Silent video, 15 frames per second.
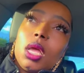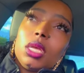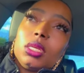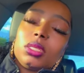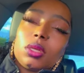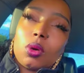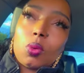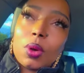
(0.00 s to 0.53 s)

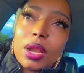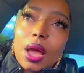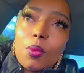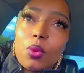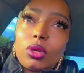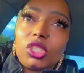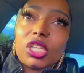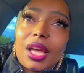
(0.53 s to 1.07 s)
So what I
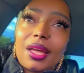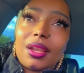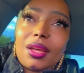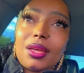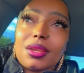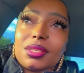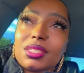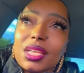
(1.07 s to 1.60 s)
want y'all to
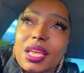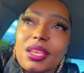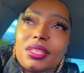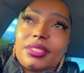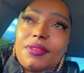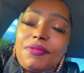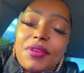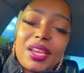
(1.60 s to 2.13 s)
understand is
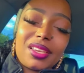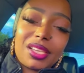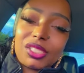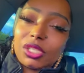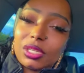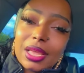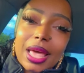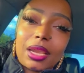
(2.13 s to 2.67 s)
the fact that
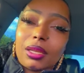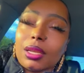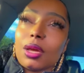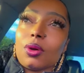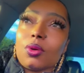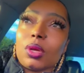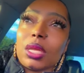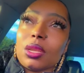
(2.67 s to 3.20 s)
you're not
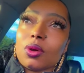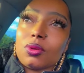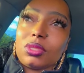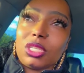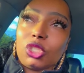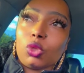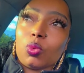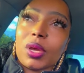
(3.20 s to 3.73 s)
alone in those
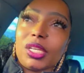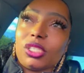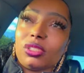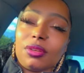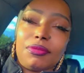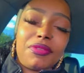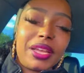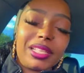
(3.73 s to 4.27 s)
situations,
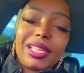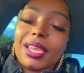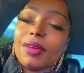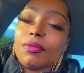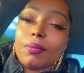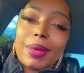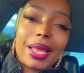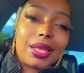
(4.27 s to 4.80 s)
the fact that
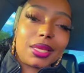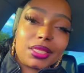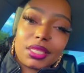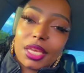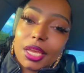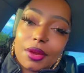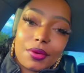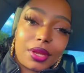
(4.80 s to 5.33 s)
everybody is
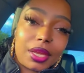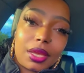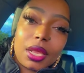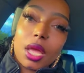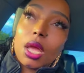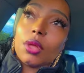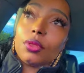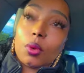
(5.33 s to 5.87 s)
carrying
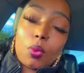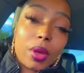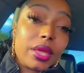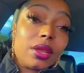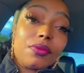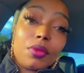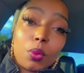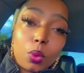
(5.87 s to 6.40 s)
the weight
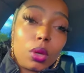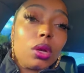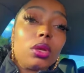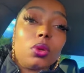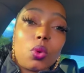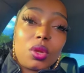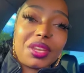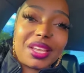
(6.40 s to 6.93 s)
of the world
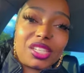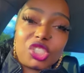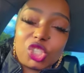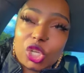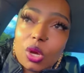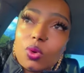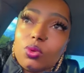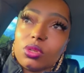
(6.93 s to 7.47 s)
on their
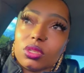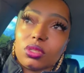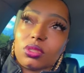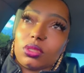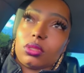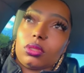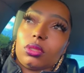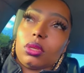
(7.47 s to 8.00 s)

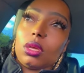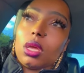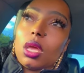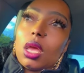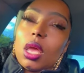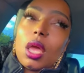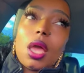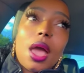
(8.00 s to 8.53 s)
shoulders.
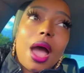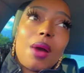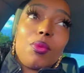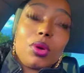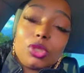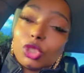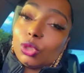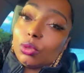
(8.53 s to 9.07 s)
I
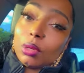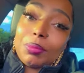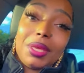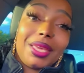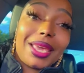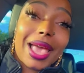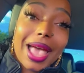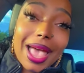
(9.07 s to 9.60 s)
want you to be
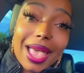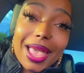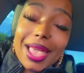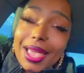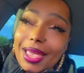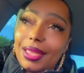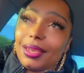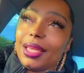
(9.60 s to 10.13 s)

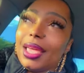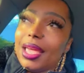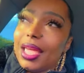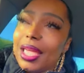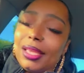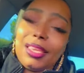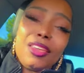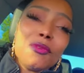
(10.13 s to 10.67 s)
kind
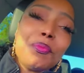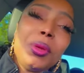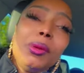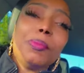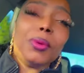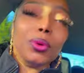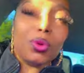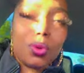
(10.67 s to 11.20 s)
and give
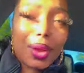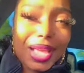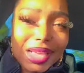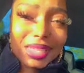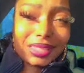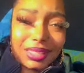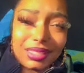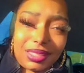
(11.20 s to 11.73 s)
people
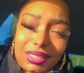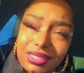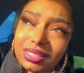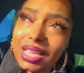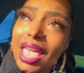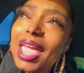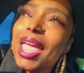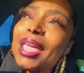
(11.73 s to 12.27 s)
grace
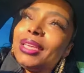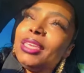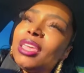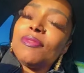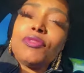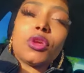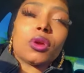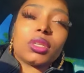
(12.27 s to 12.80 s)
and
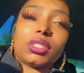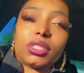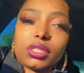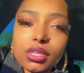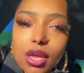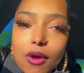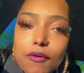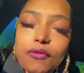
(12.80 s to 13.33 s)
give
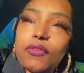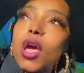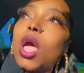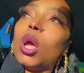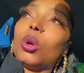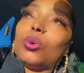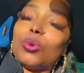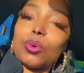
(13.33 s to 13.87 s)
yourself
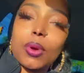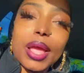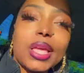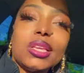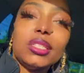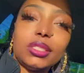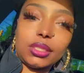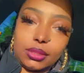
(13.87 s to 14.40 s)

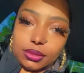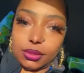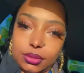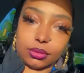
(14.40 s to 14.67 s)
grace